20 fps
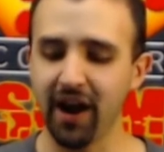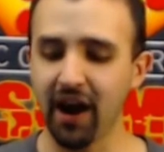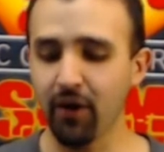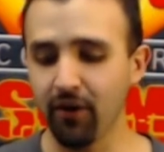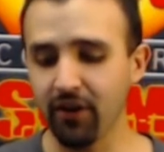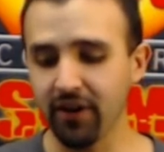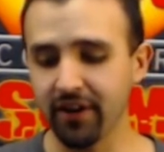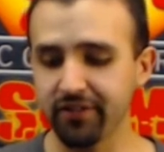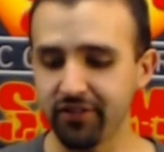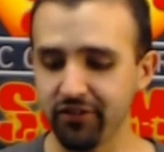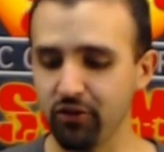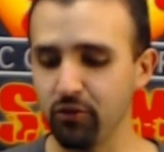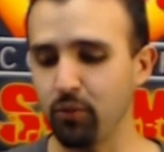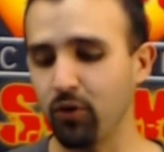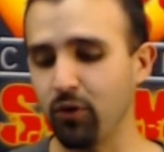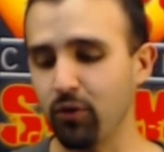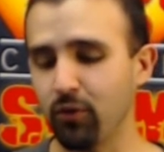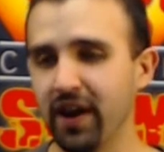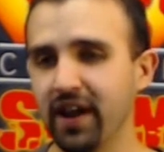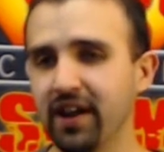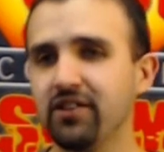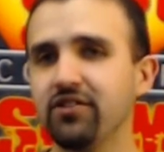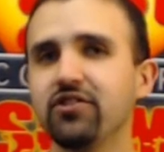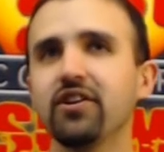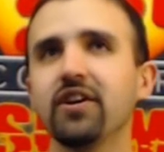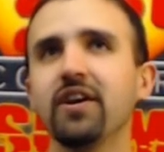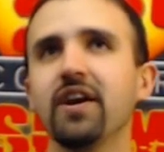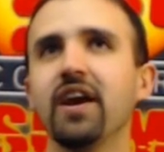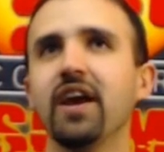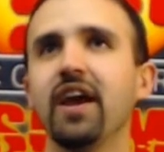and it's 2 more range,
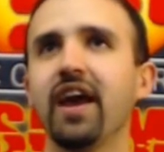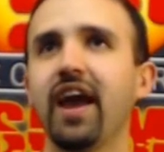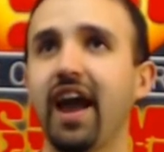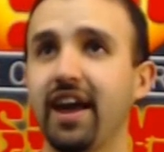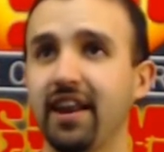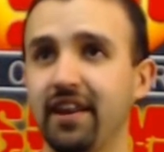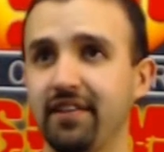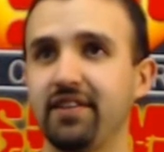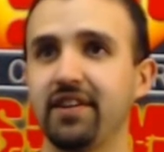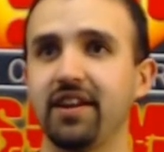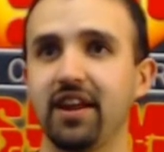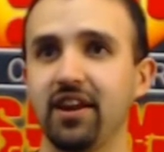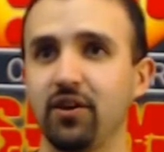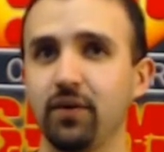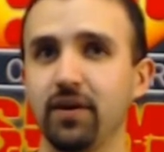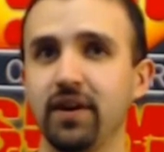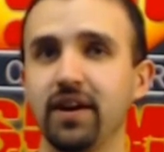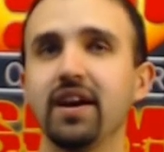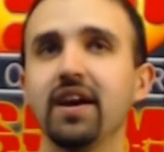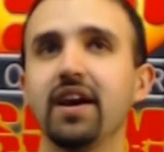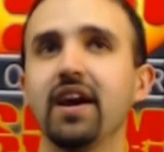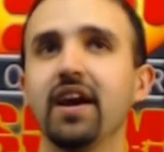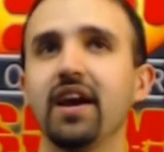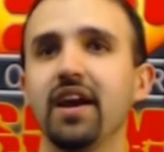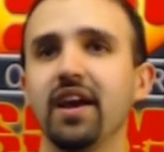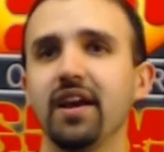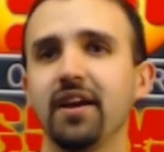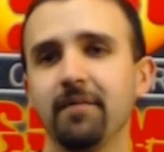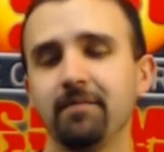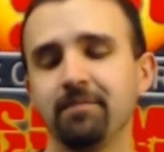and it's an AoE.
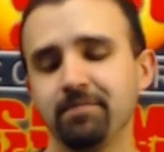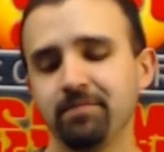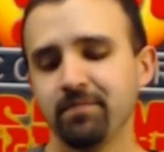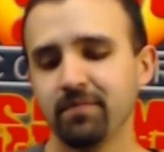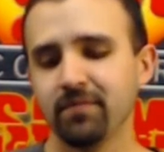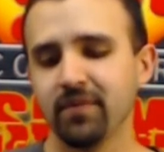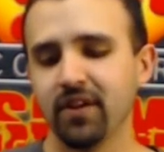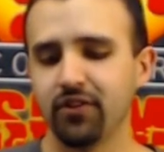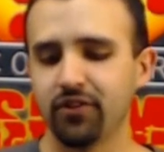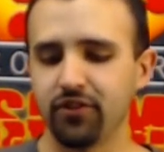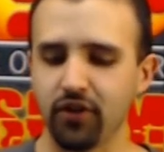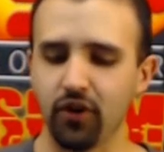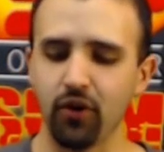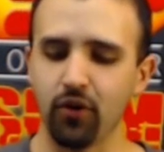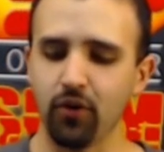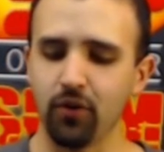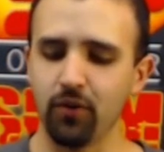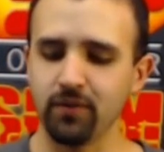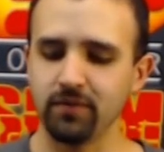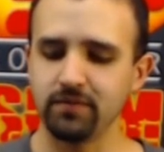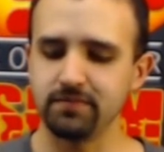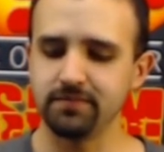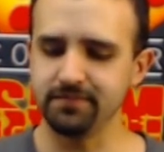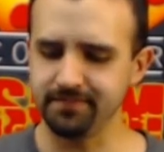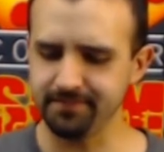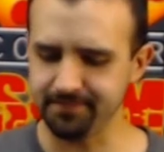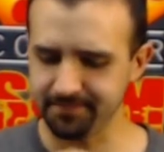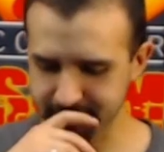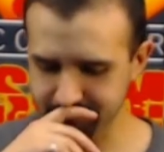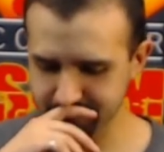So
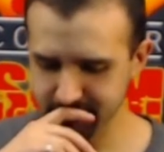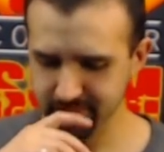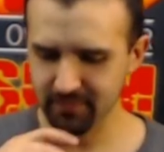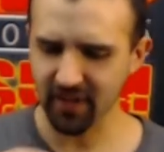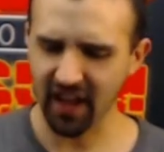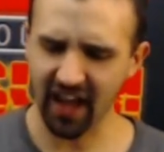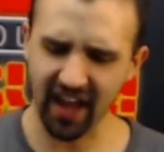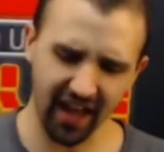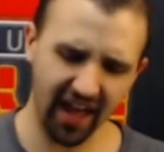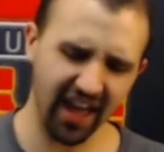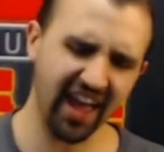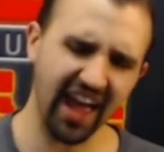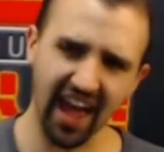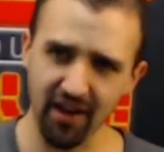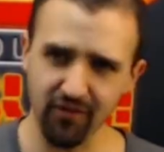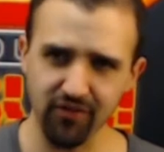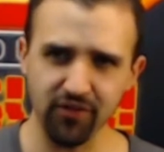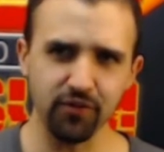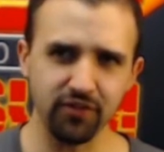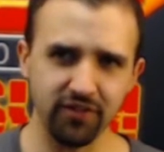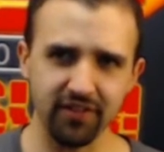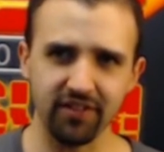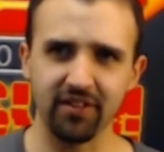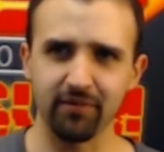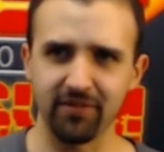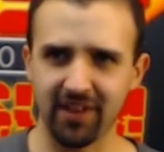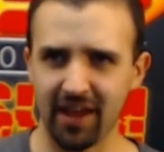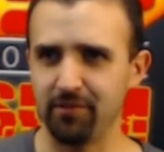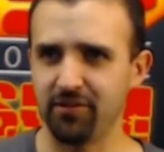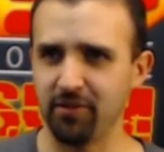I have used it
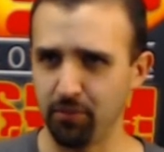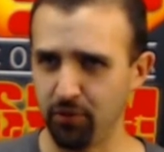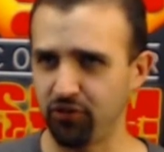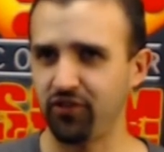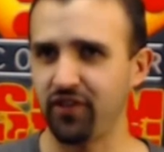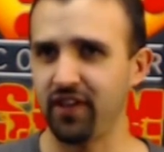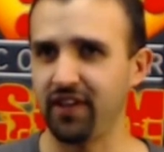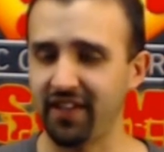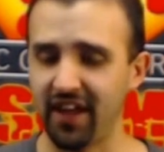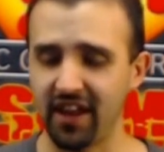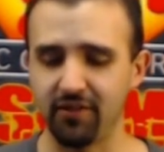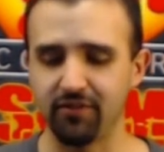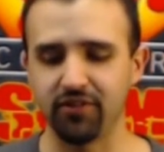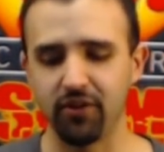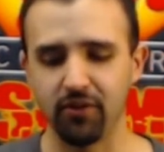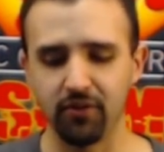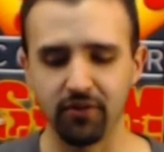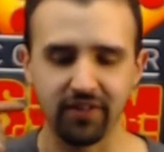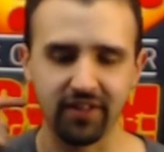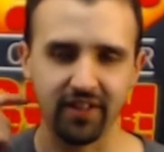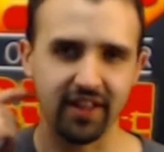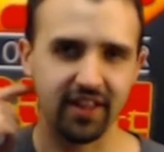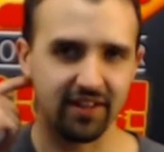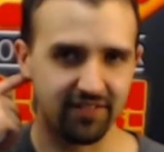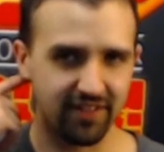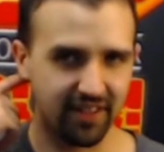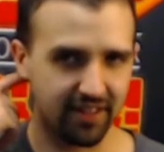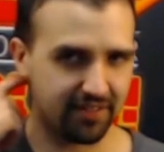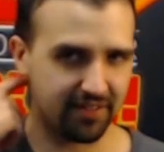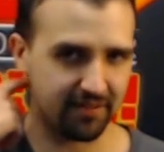sometimes to push things out of zones and
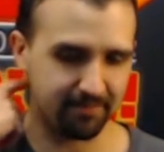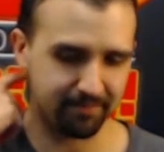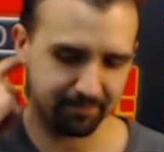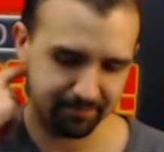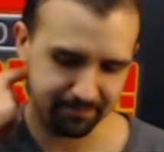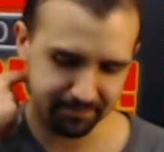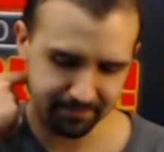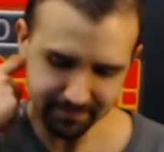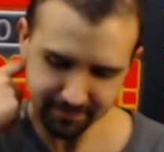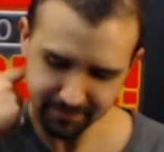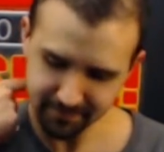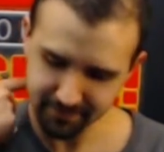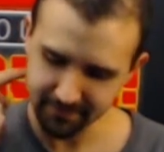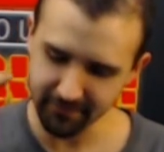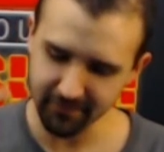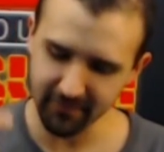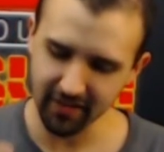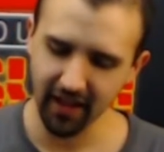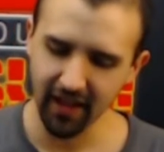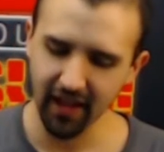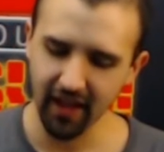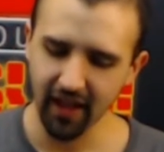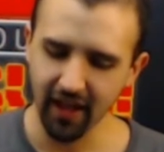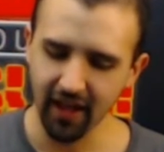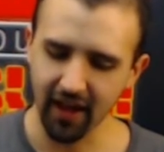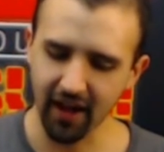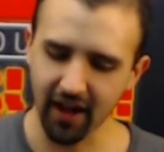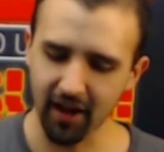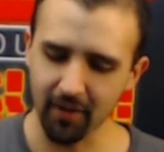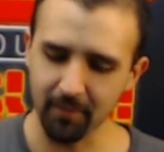contest them.
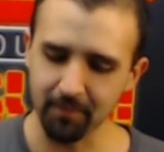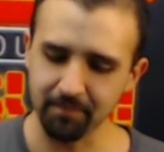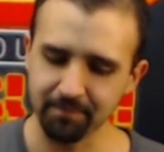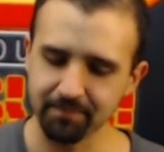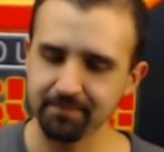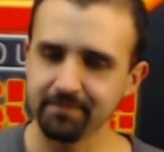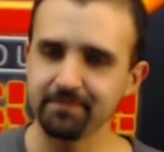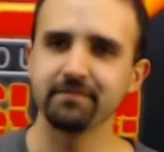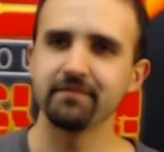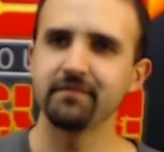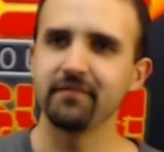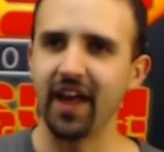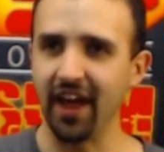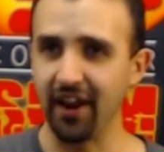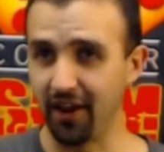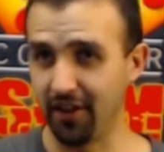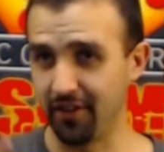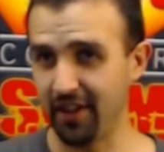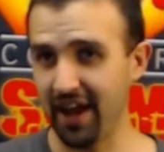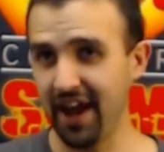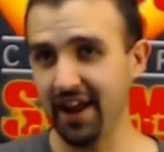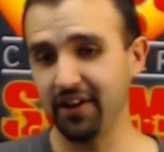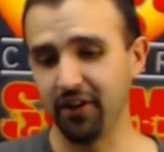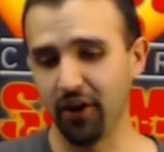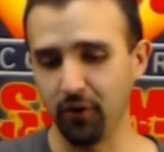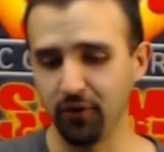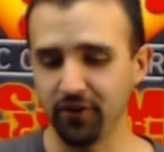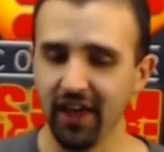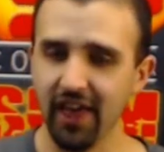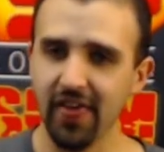And on that
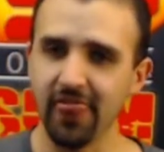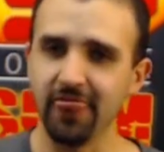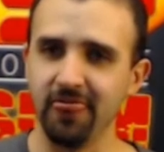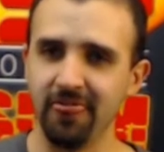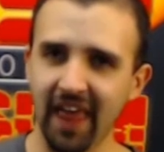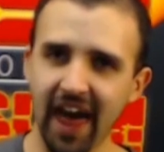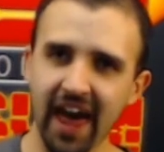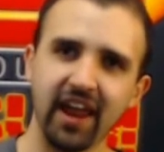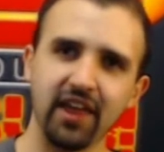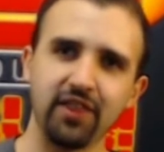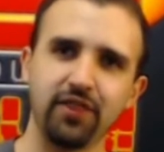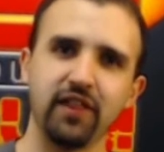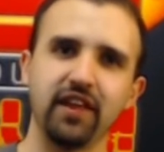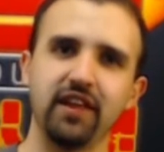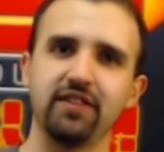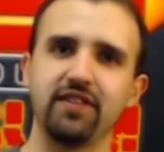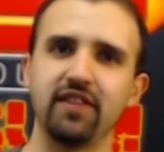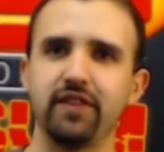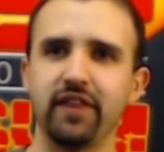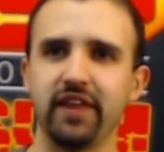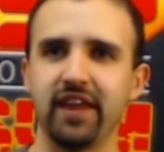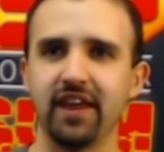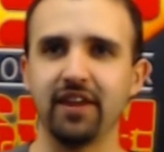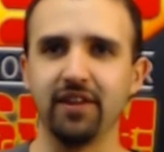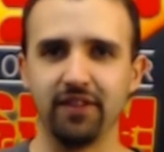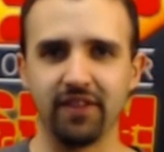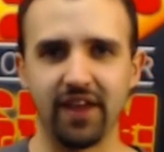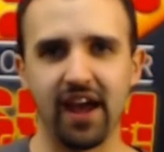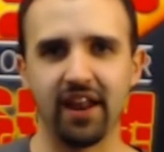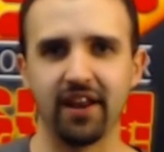note, that I think is the thing
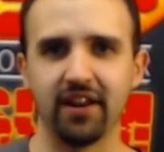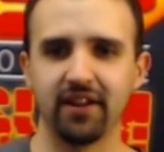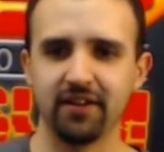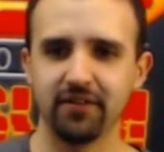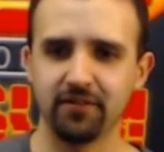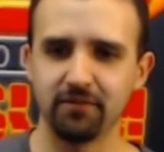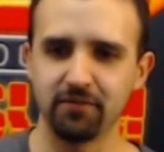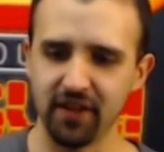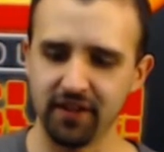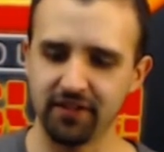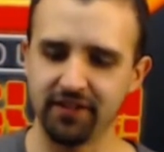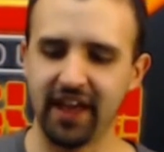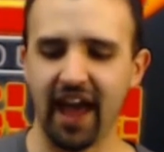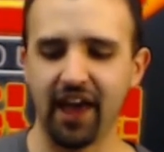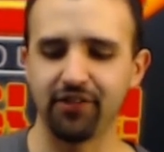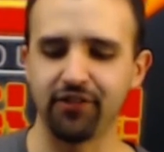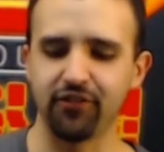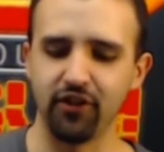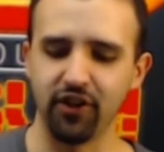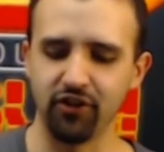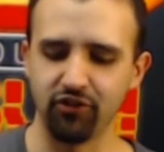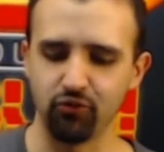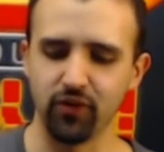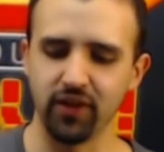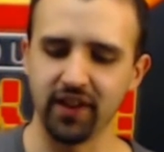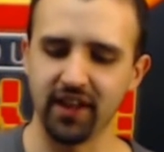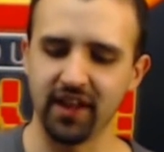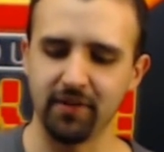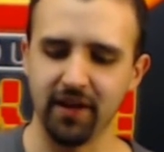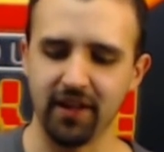that this caster is
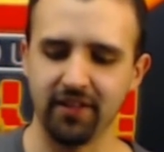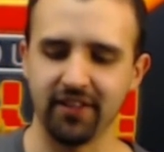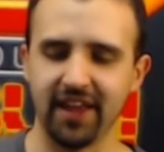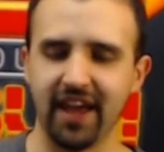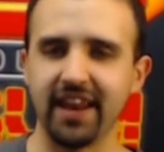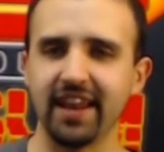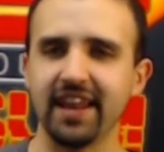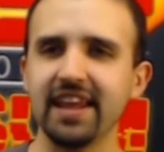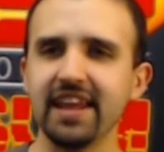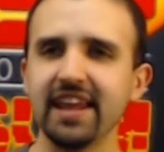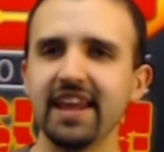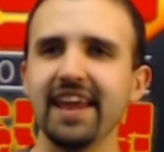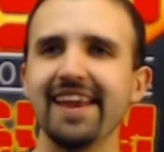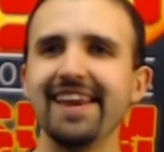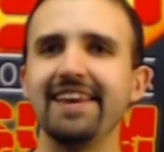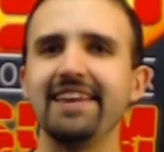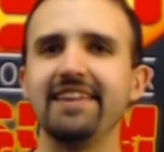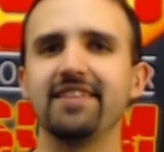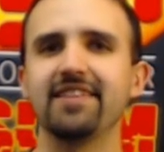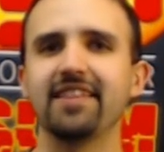really amazing at. He is